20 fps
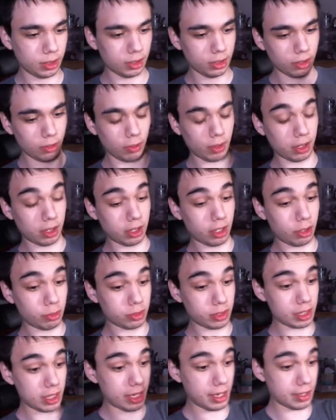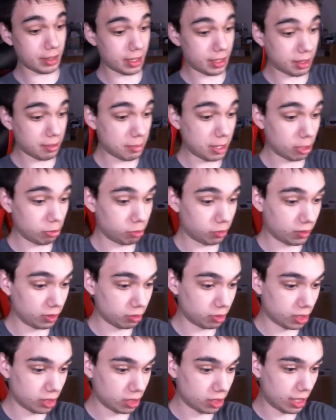With a note saying that the microphone
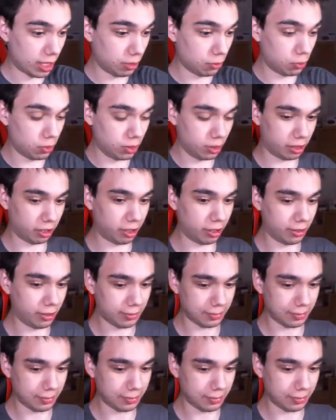does not work.